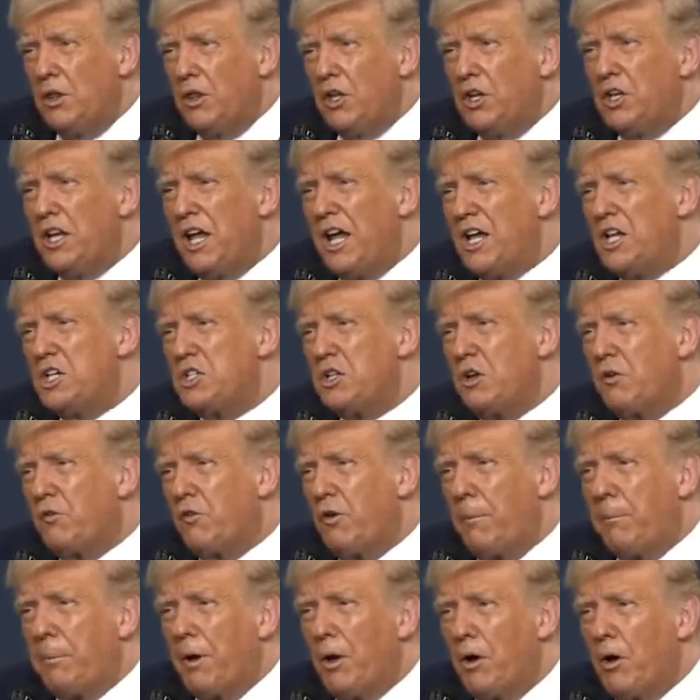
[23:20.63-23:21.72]
The days of
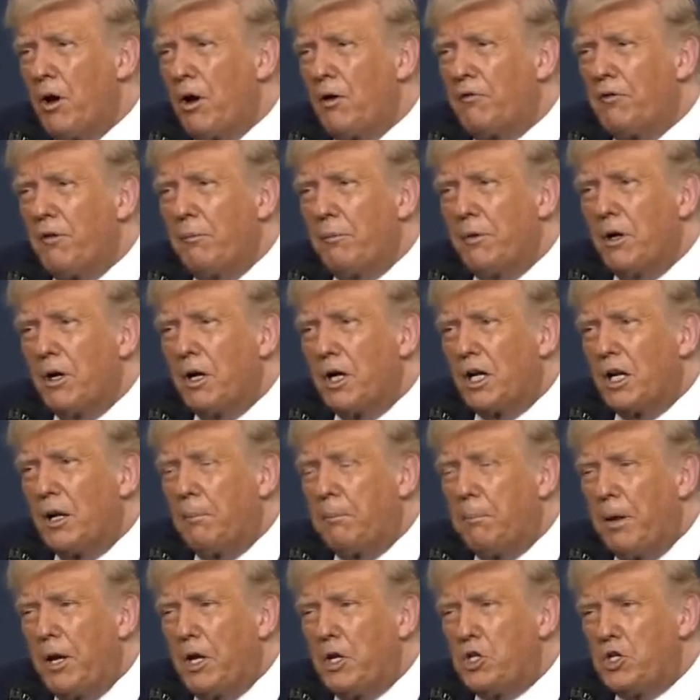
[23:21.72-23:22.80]
ripping off
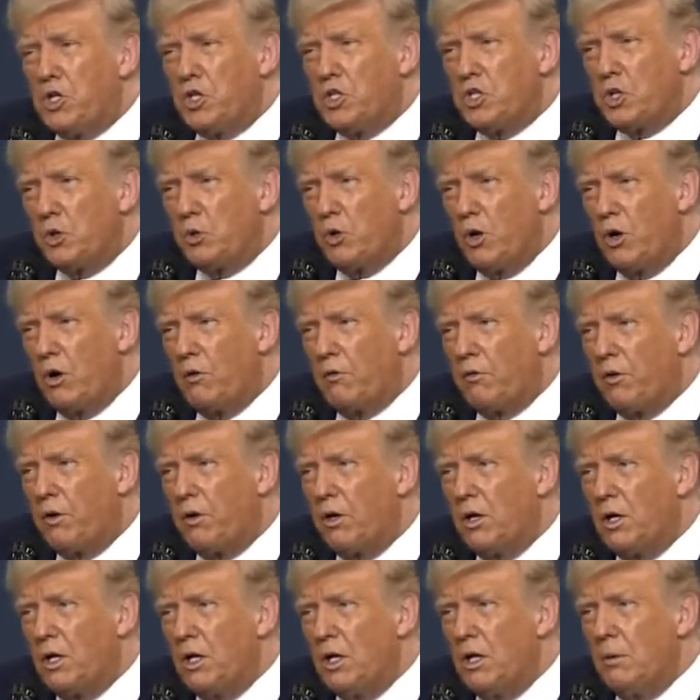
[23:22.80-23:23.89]
American patients are over.